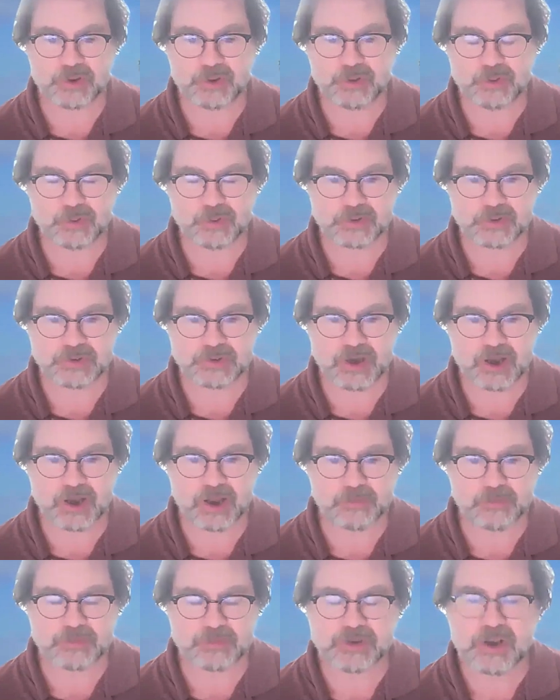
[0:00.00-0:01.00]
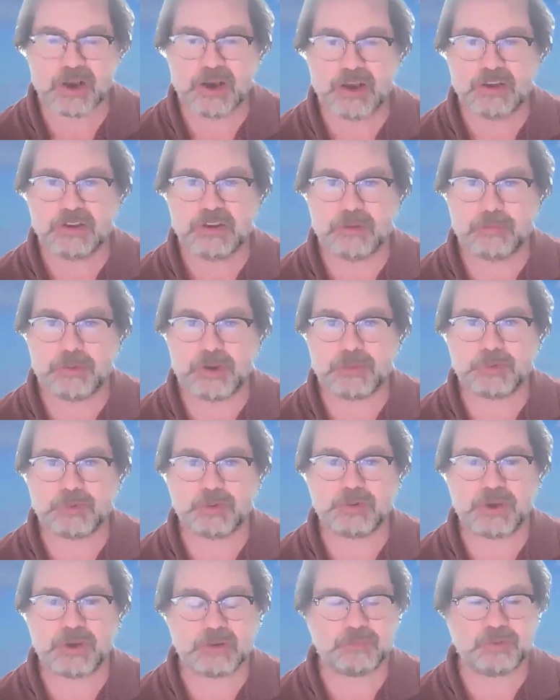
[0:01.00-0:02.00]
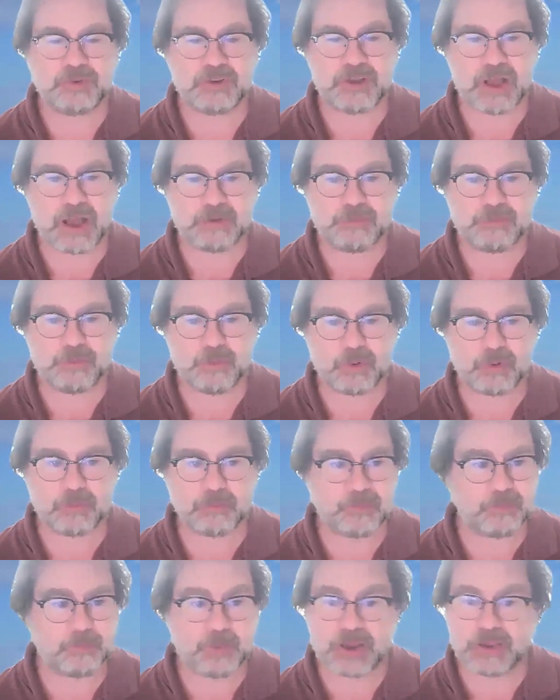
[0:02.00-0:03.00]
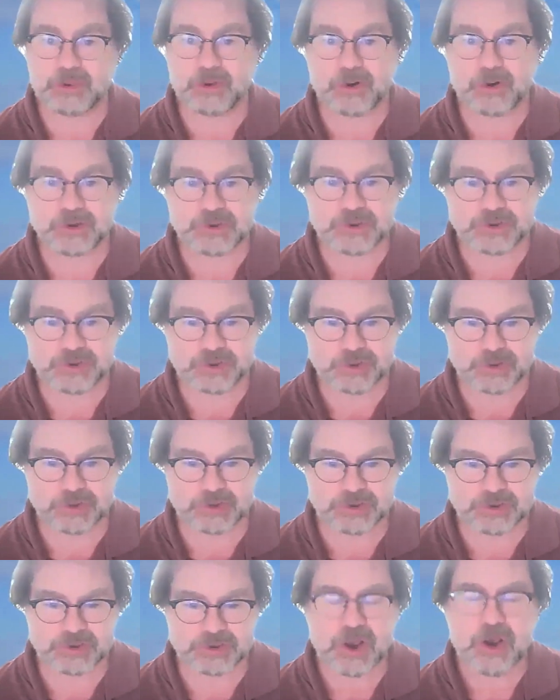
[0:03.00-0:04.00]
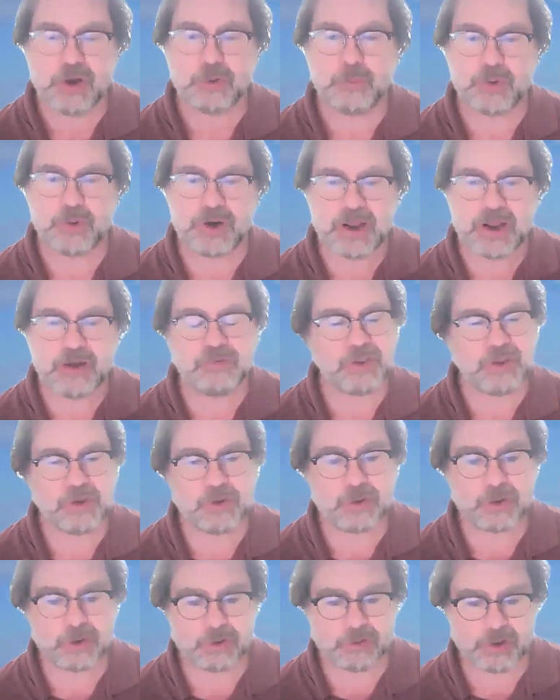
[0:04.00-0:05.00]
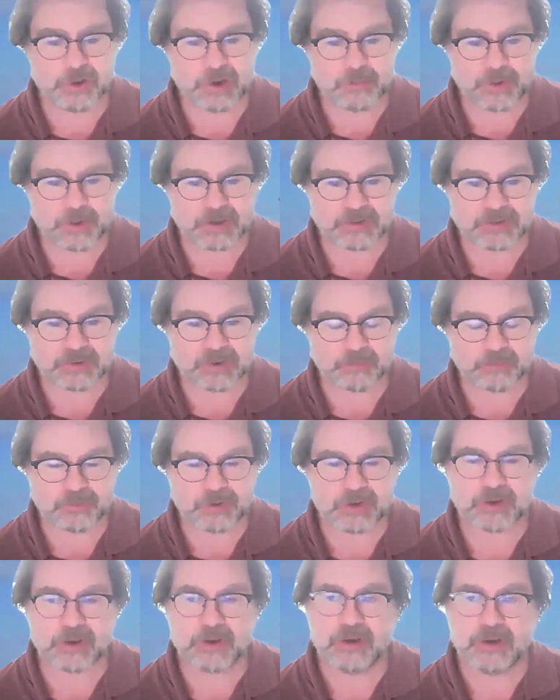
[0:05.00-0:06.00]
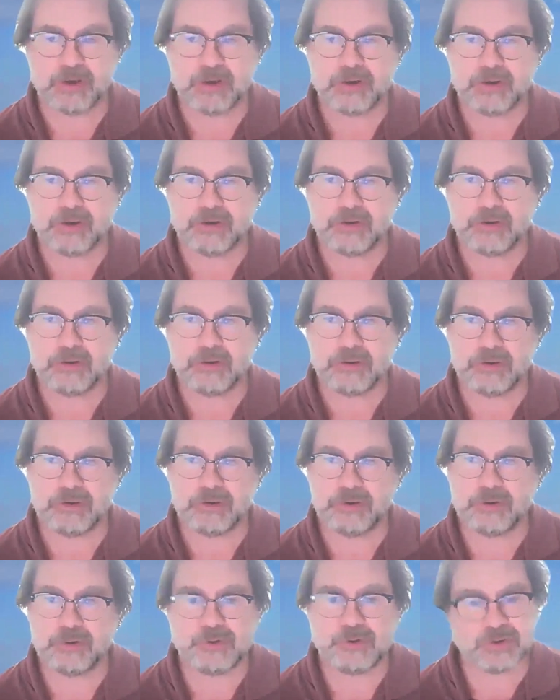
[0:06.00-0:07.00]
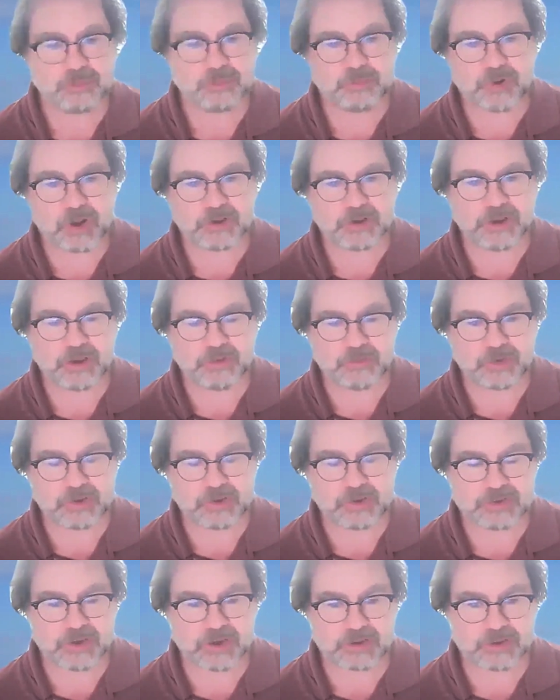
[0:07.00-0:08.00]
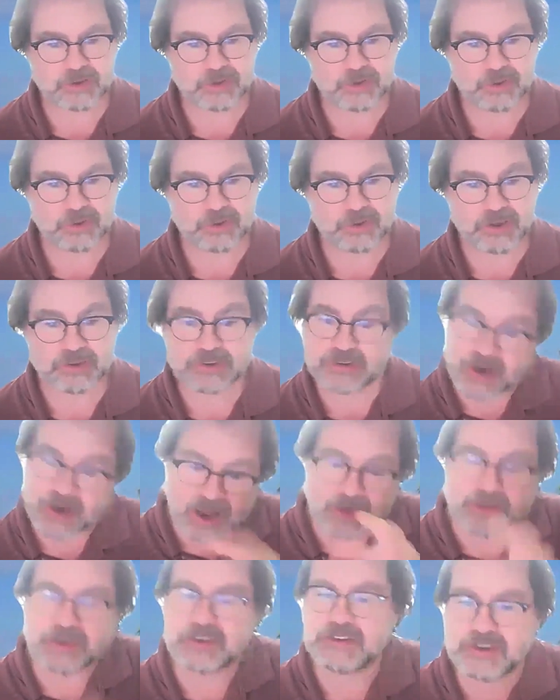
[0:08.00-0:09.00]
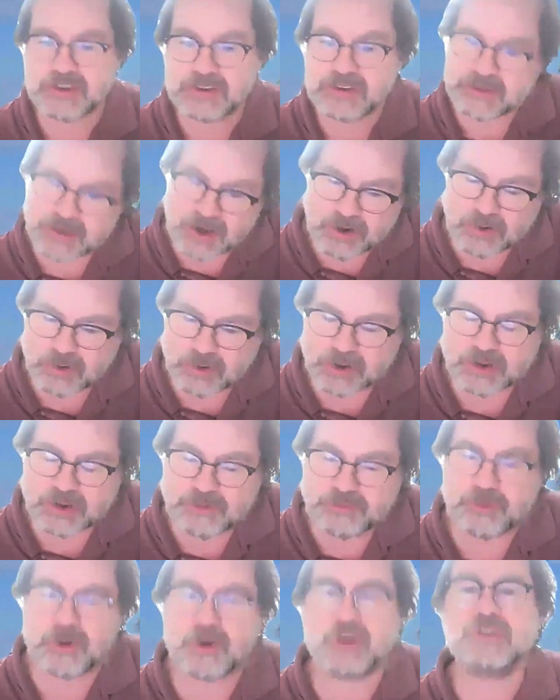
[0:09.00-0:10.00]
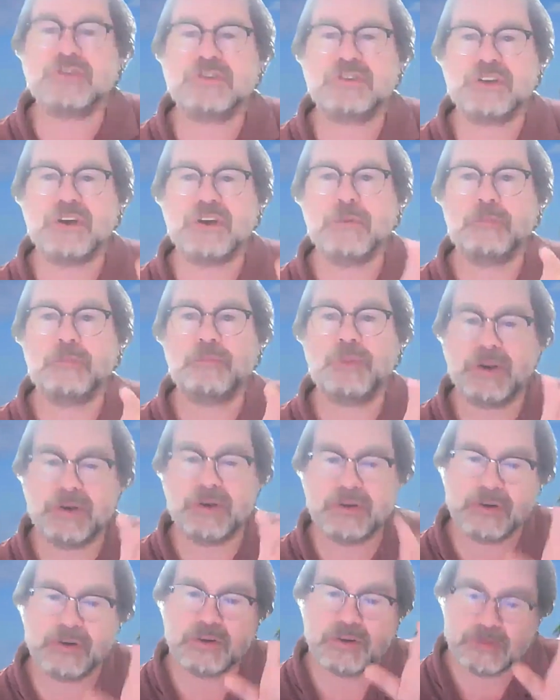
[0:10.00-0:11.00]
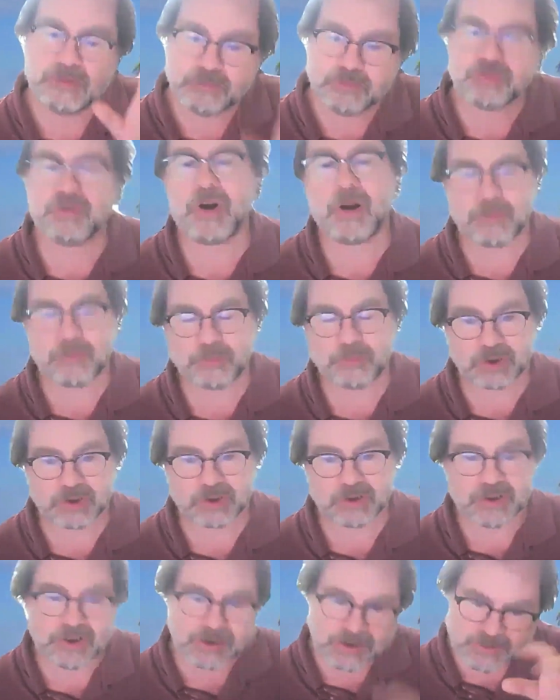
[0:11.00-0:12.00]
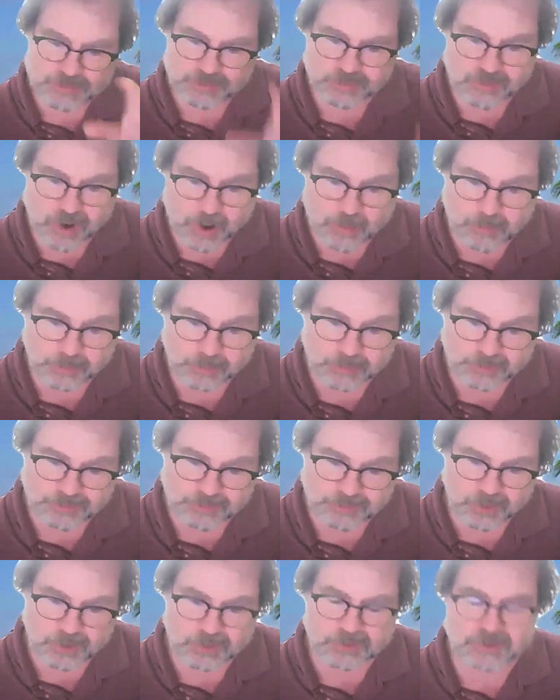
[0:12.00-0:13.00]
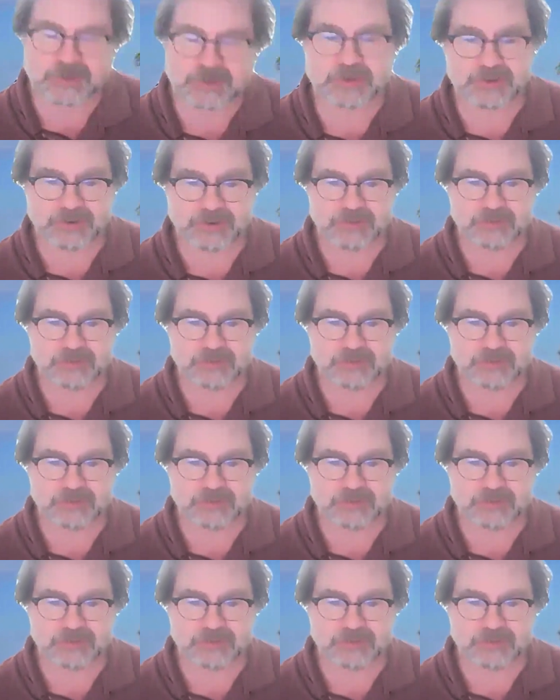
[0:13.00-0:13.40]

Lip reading: and the New York Times, the people who get platformed by large churches, whenever they all agree about something, you should probably give it a second look. It's not necessarily false, but probably. It's probably false.